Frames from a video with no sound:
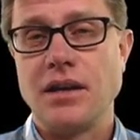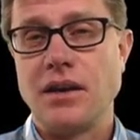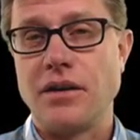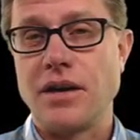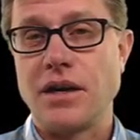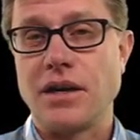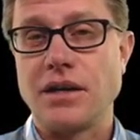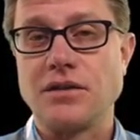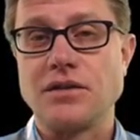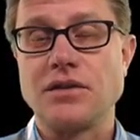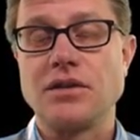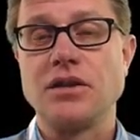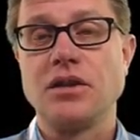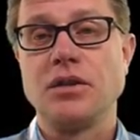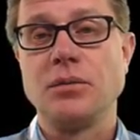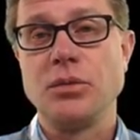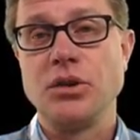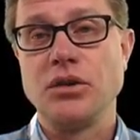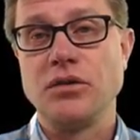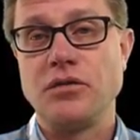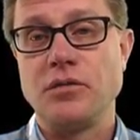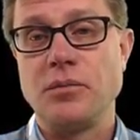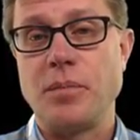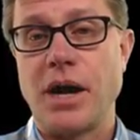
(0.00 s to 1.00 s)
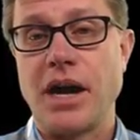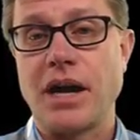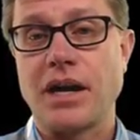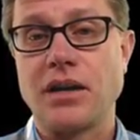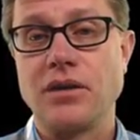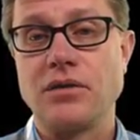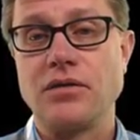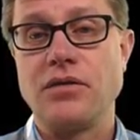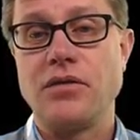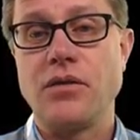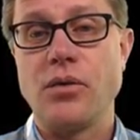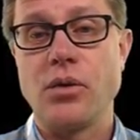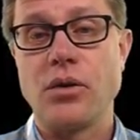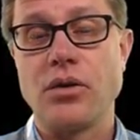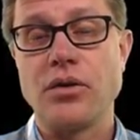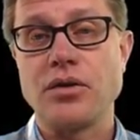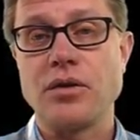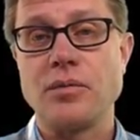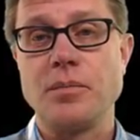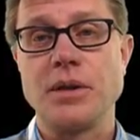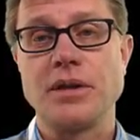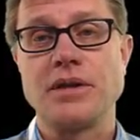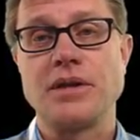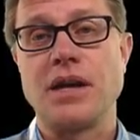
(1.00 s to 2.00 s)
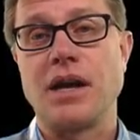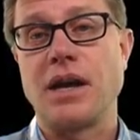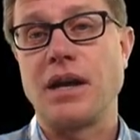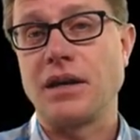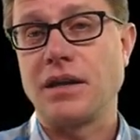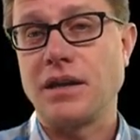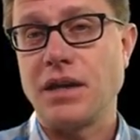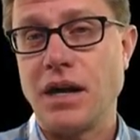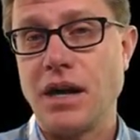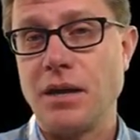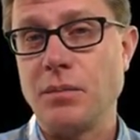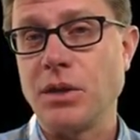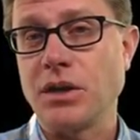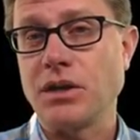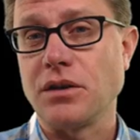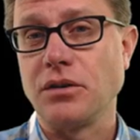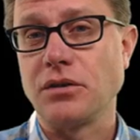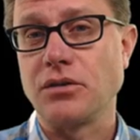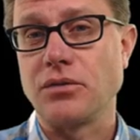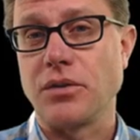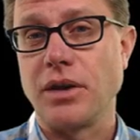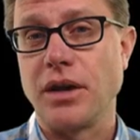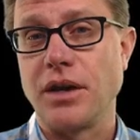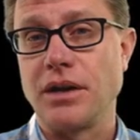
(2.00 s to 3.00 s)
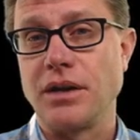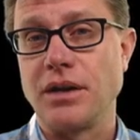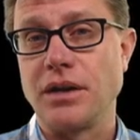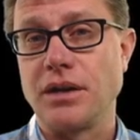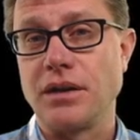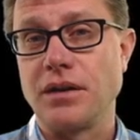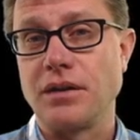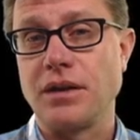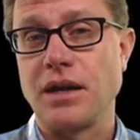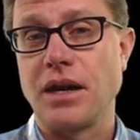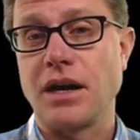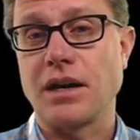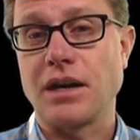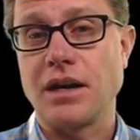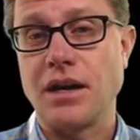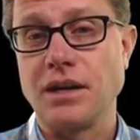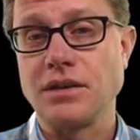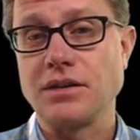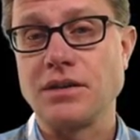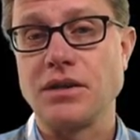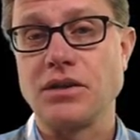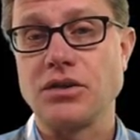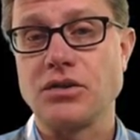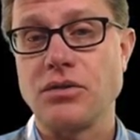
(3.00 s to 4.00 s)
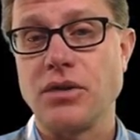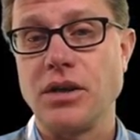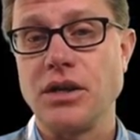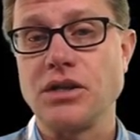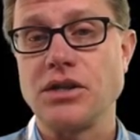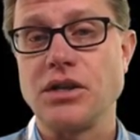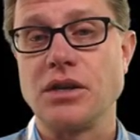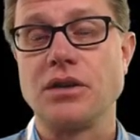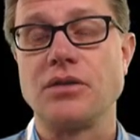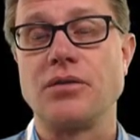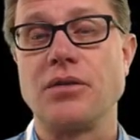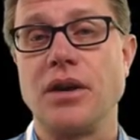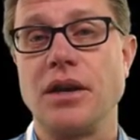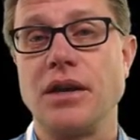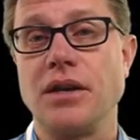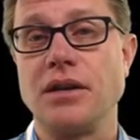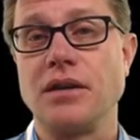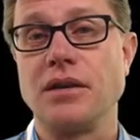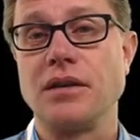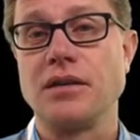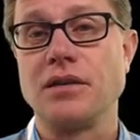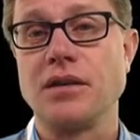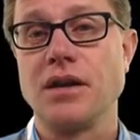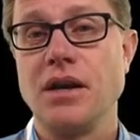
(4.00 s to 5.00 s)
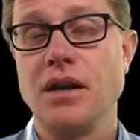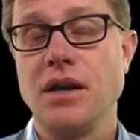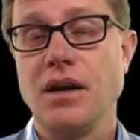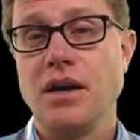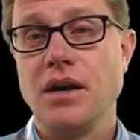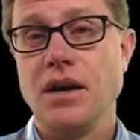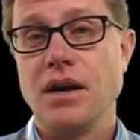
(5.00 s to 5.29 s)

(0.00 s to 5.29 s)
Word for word: Now they can still move back and forth, but that chemical gradient, that concentration gradient,